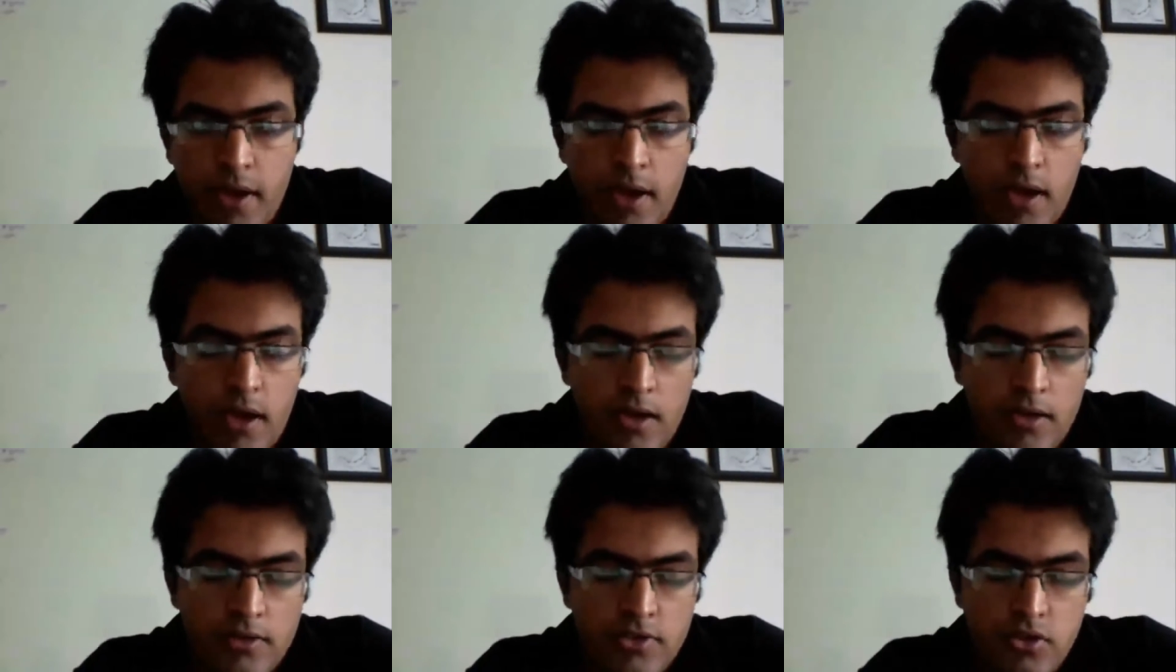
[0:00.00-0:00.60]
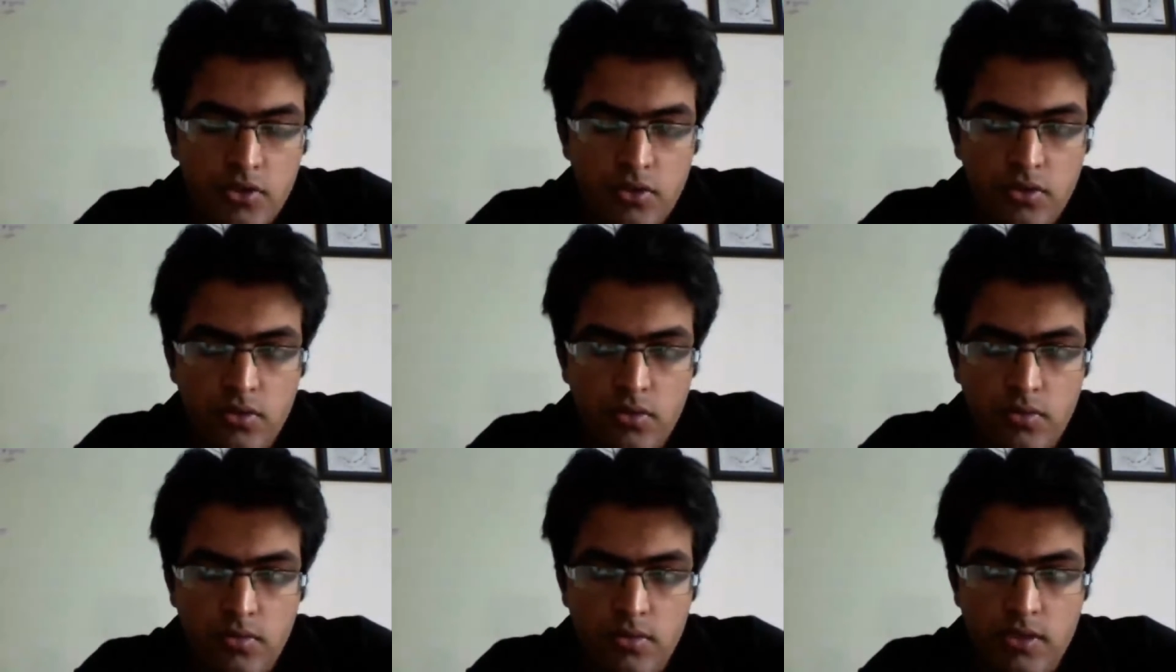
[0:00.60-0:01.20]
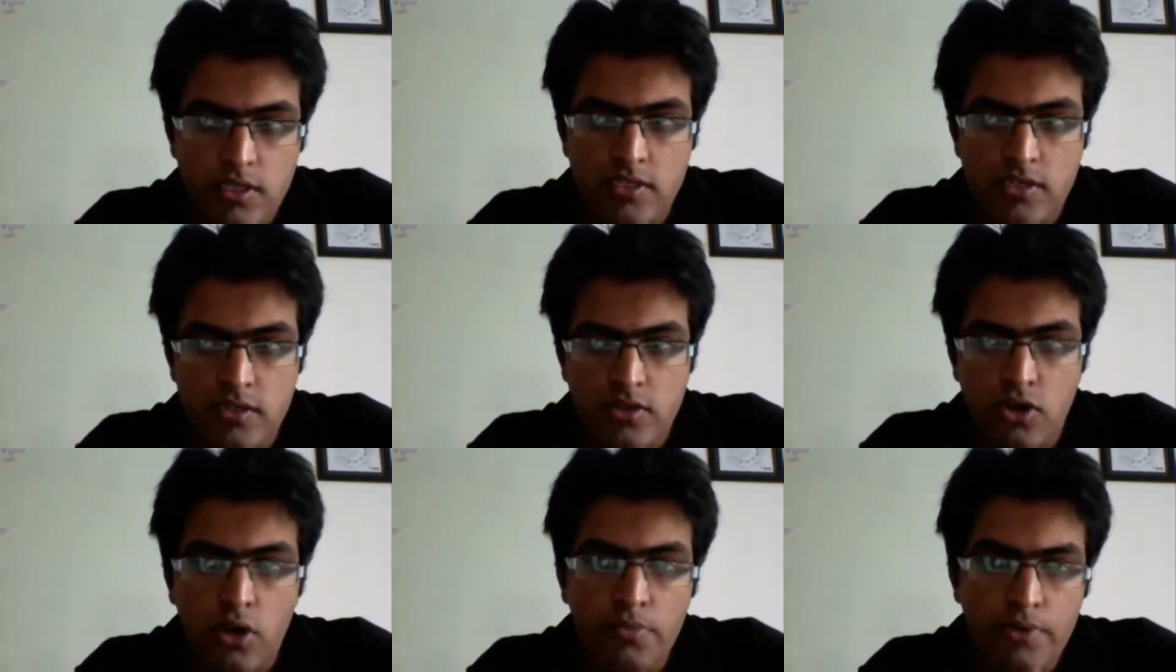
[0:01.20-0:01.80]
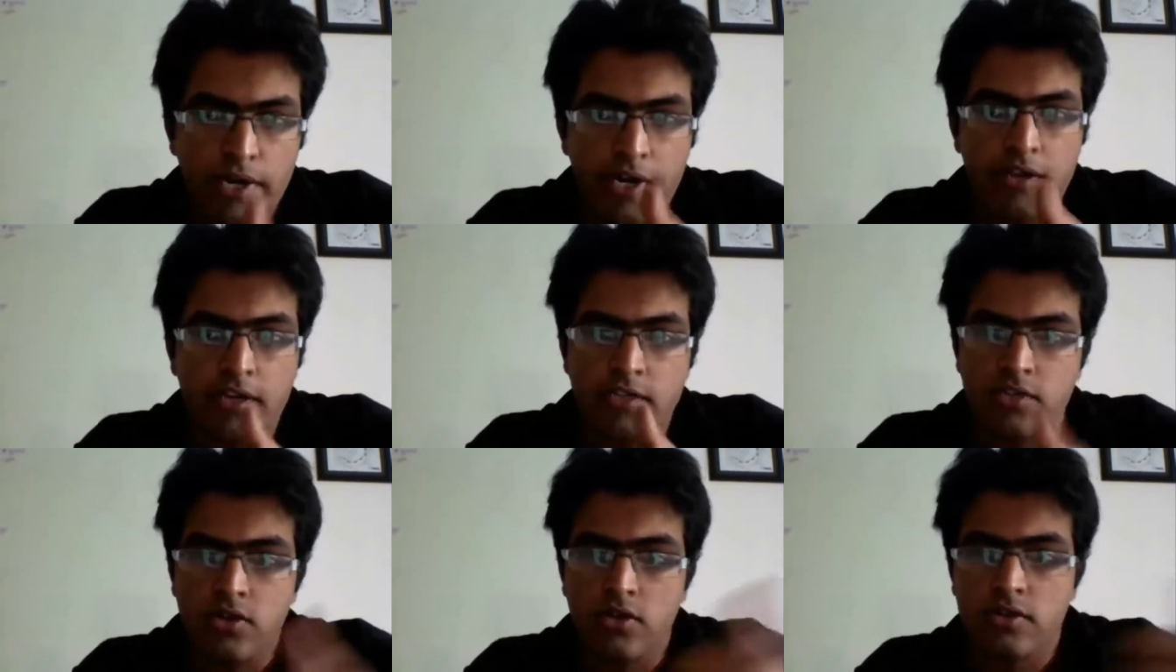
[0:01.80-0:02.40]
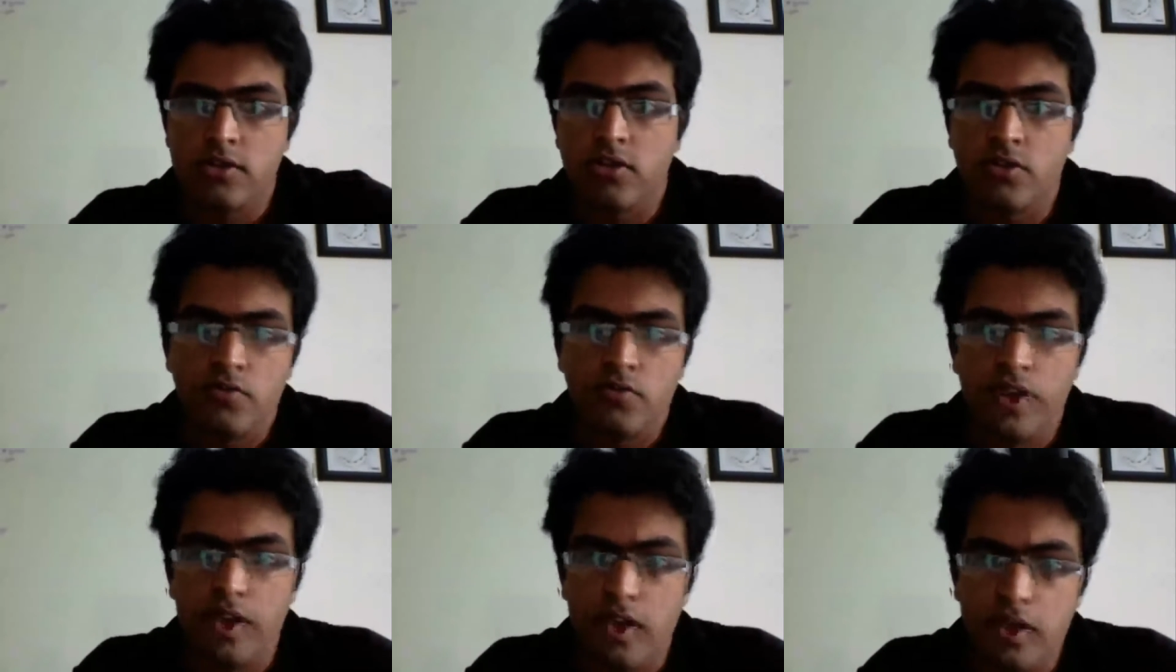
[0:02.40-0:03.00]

So this top trending restaurants is on a weekly